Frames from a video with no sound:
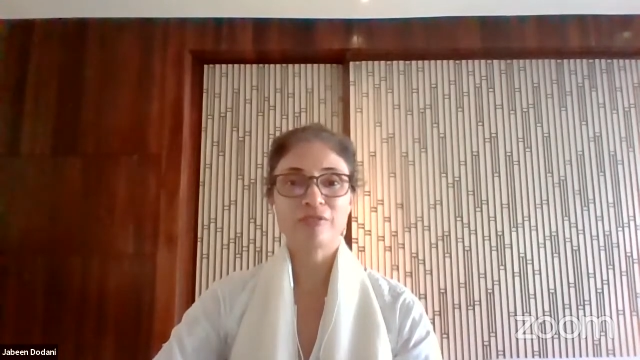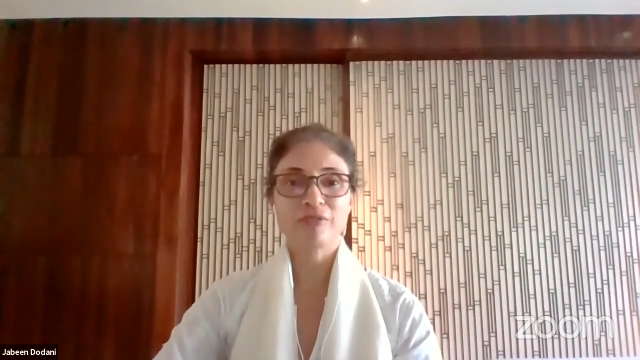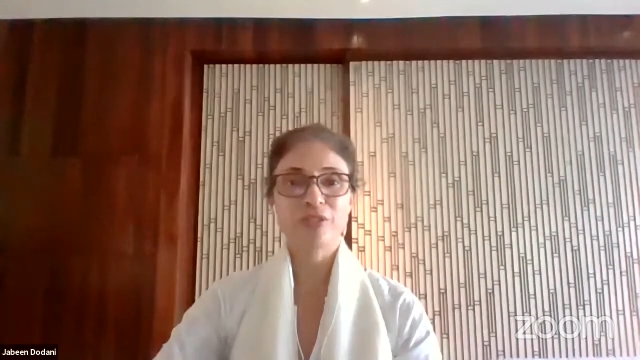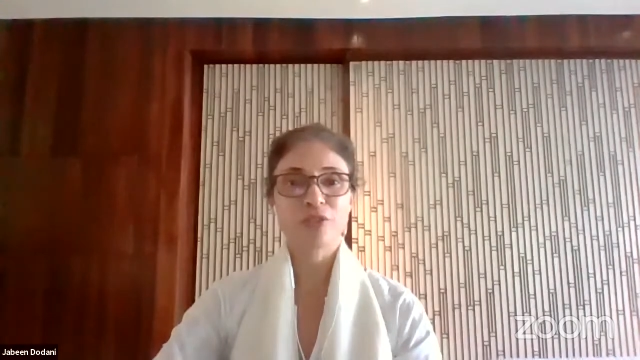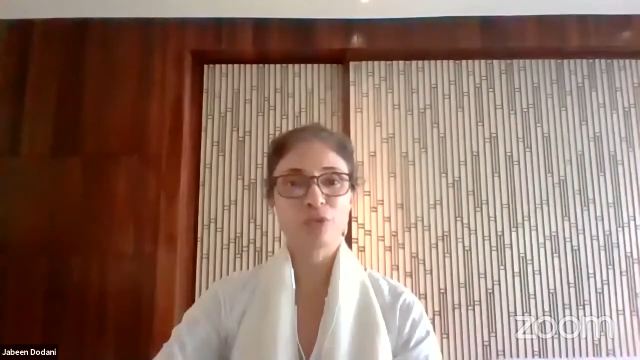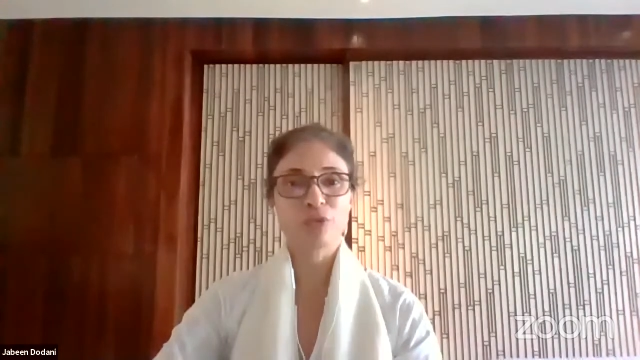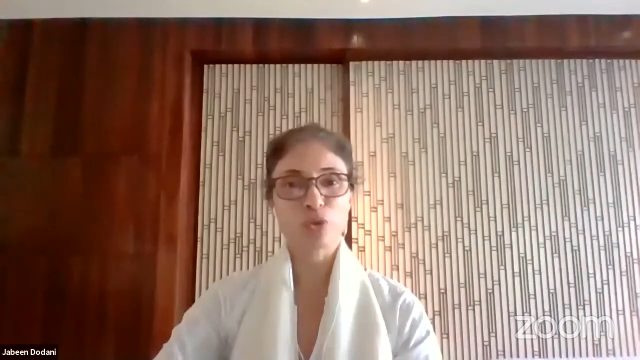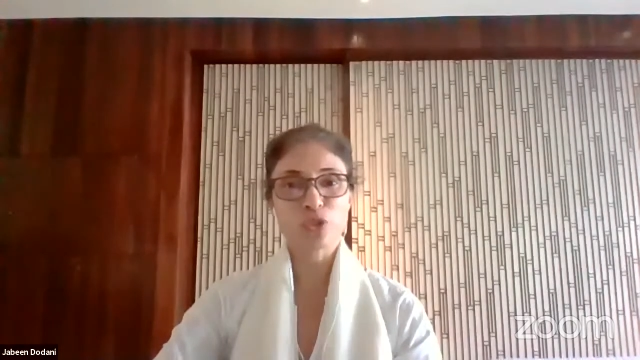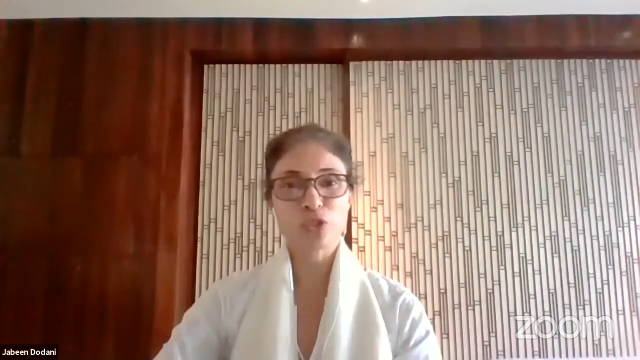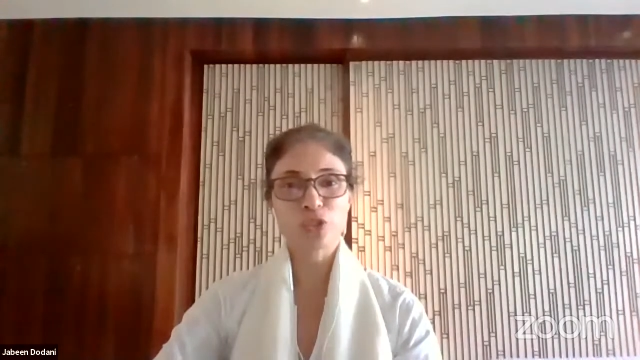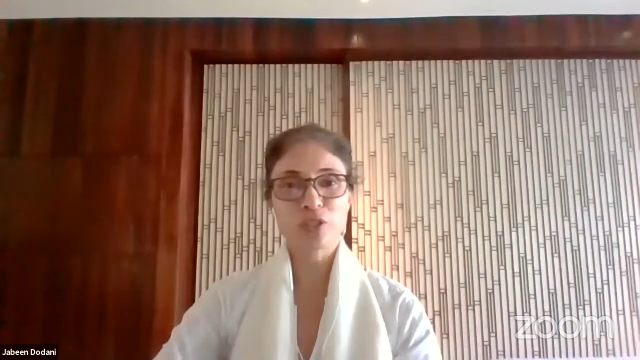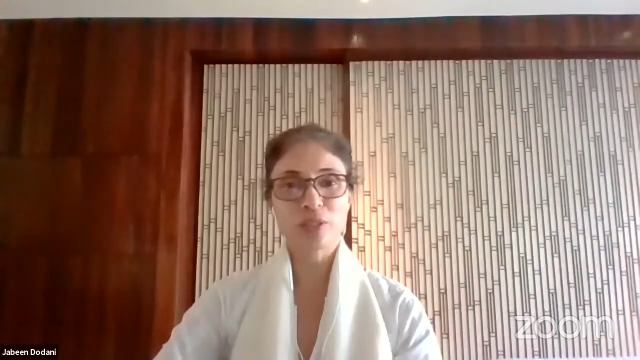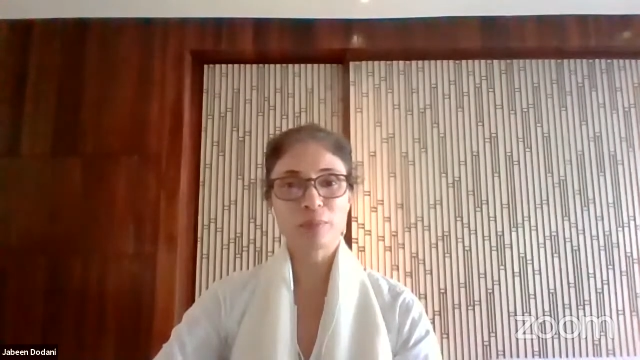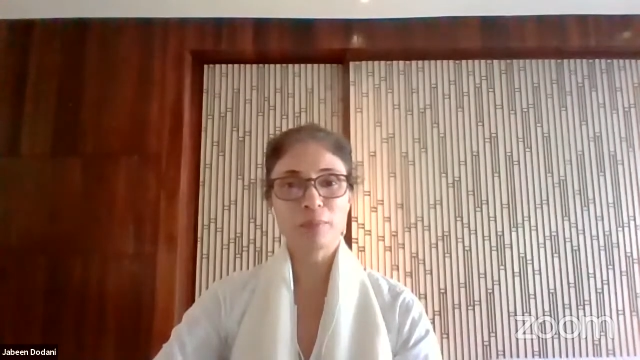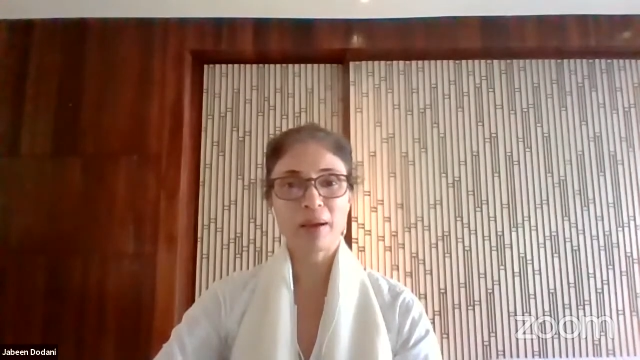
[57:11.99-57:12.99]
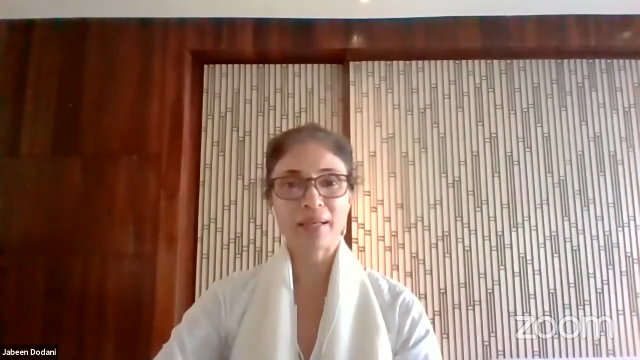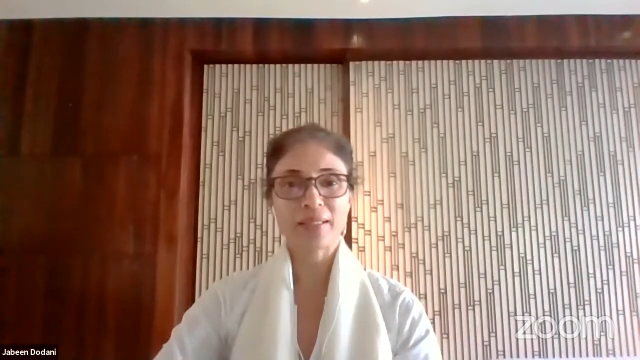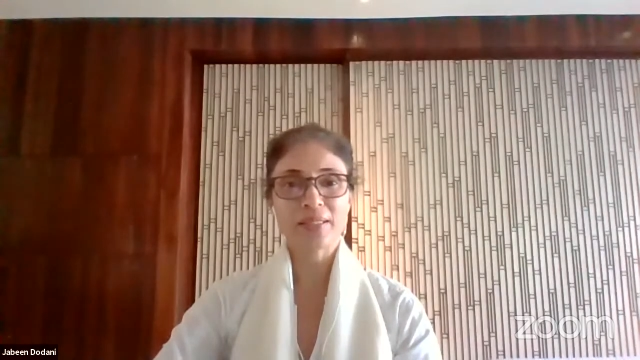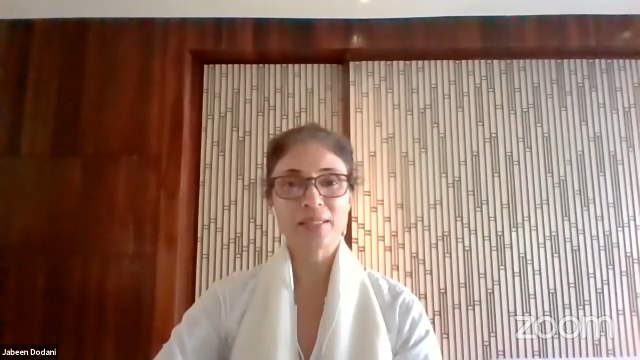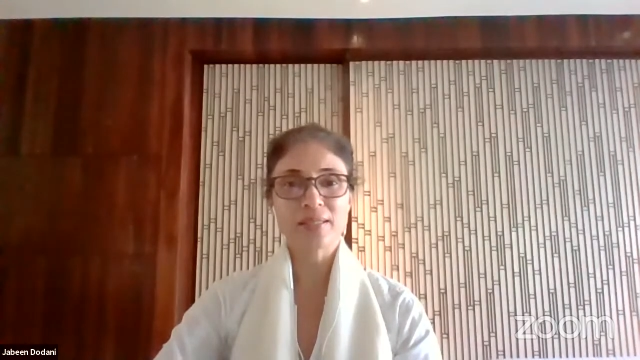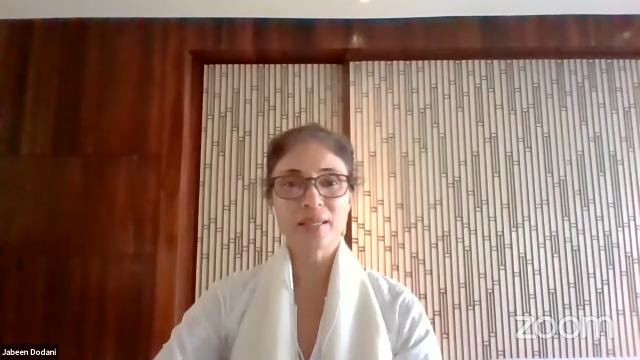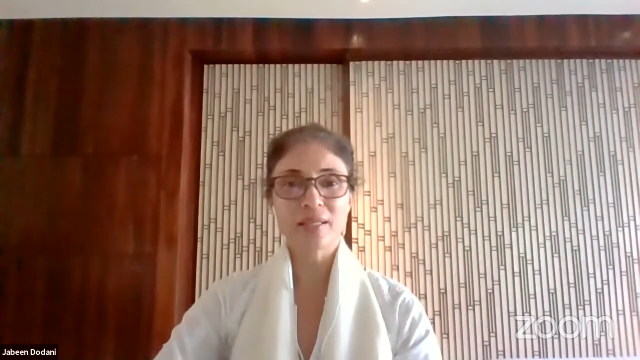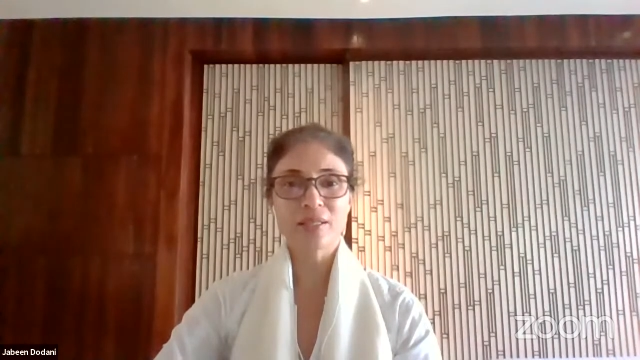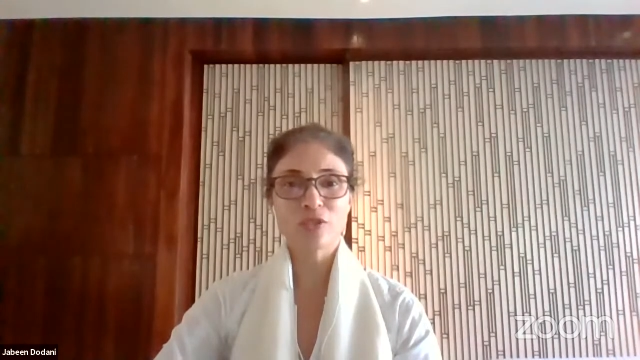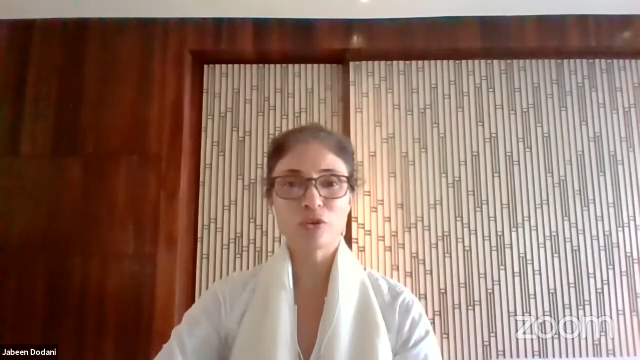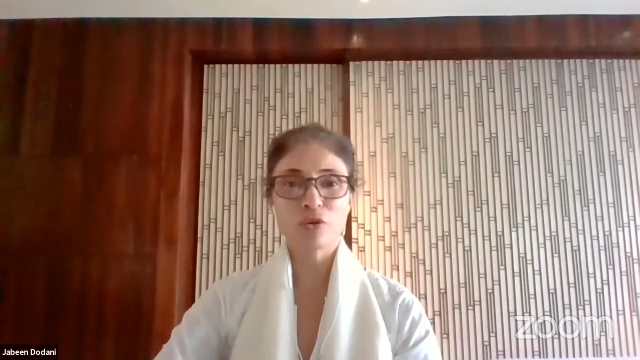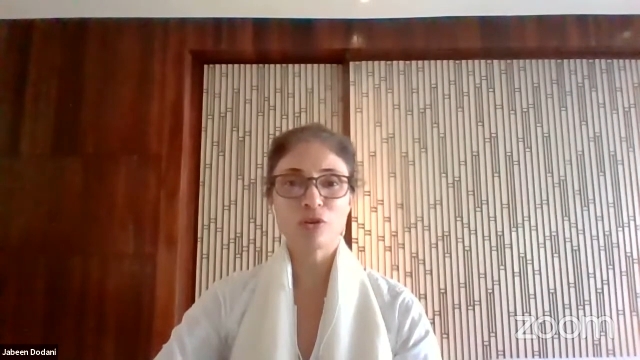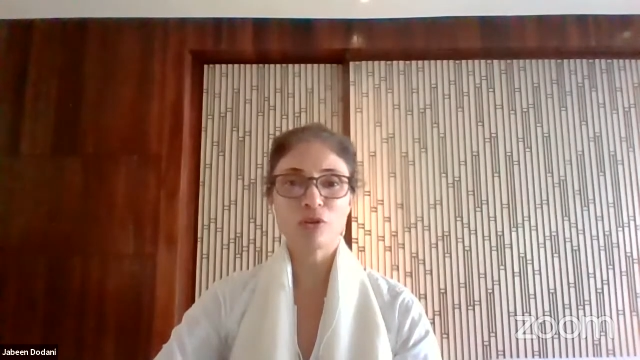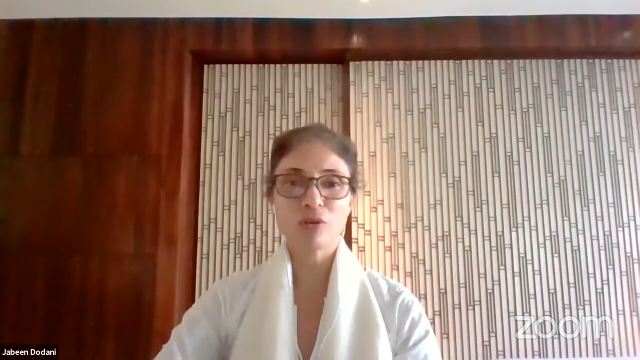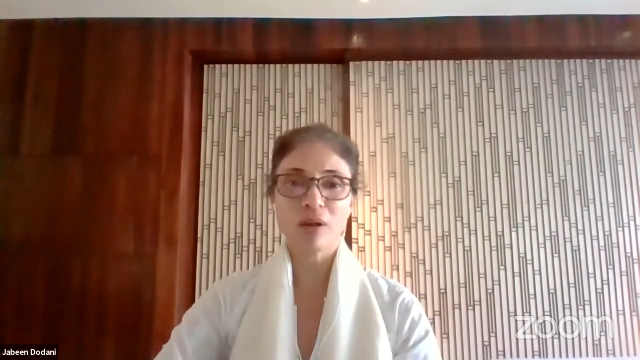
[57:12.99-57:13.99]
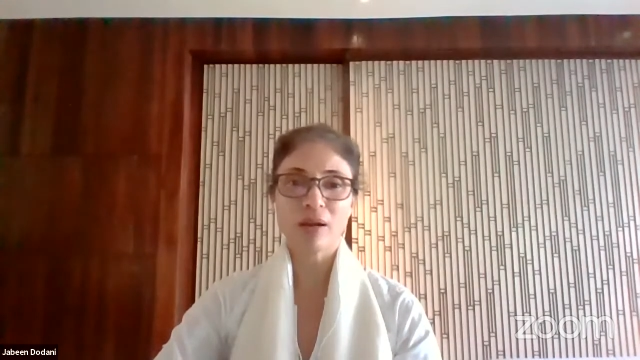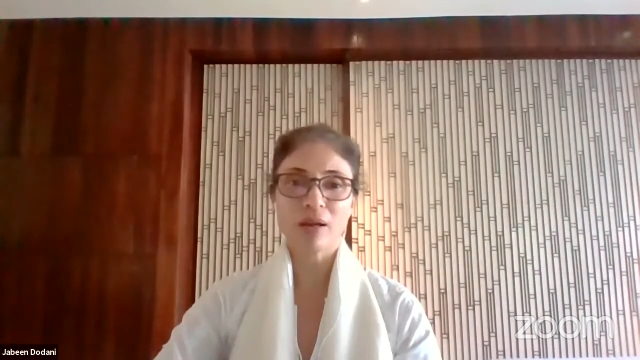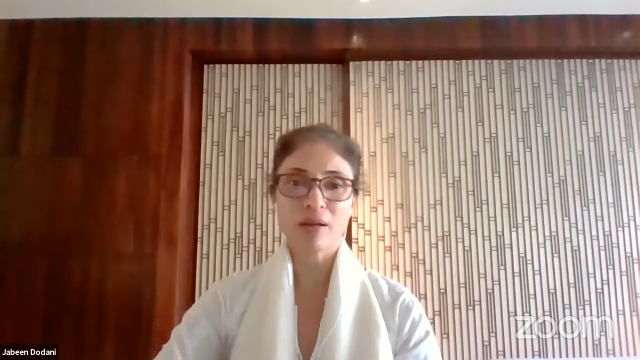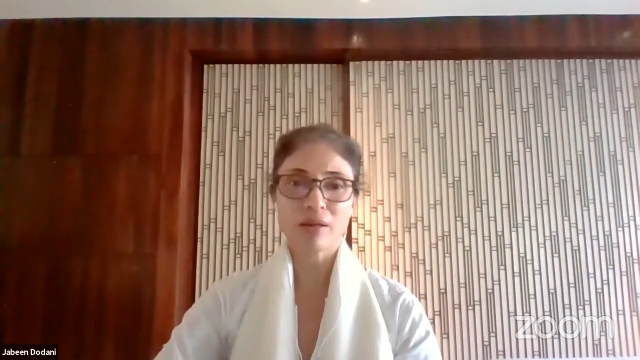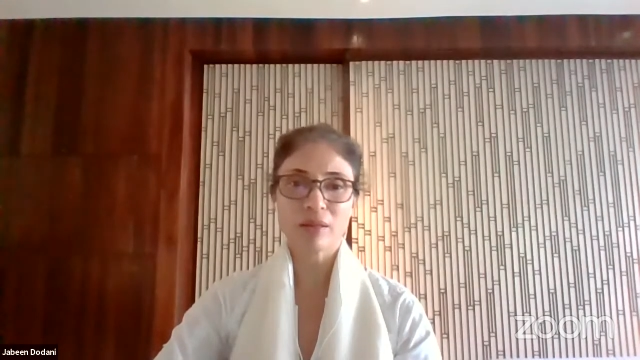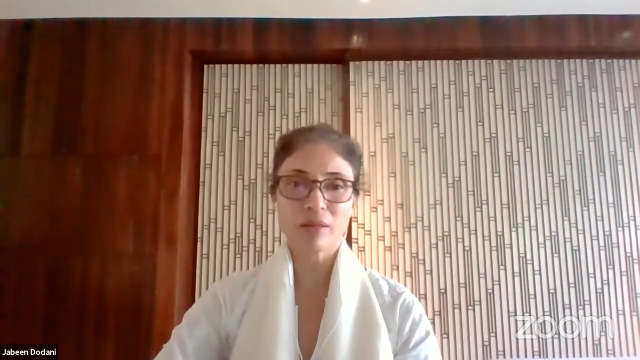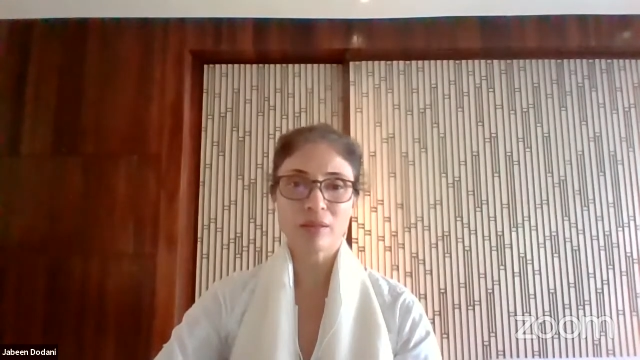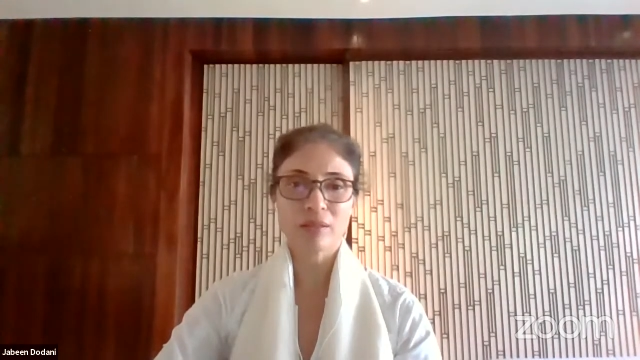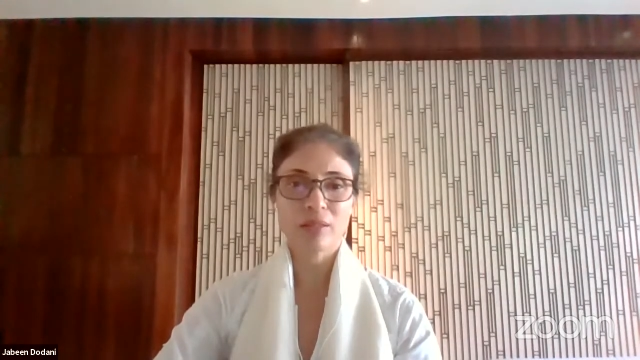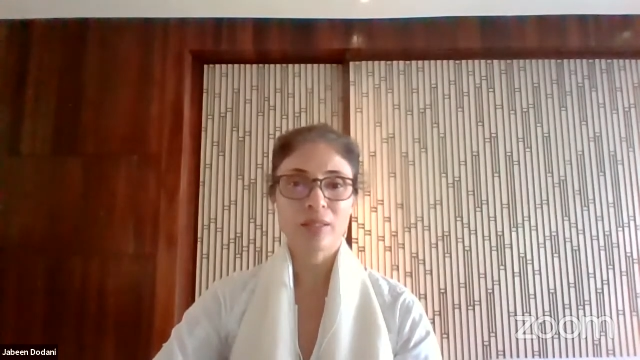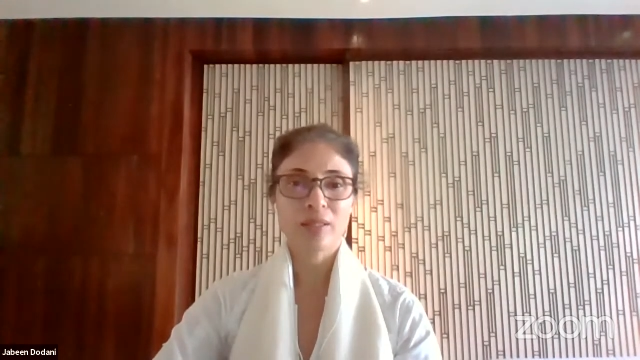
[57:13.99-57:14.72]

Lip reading: devotional mindset or are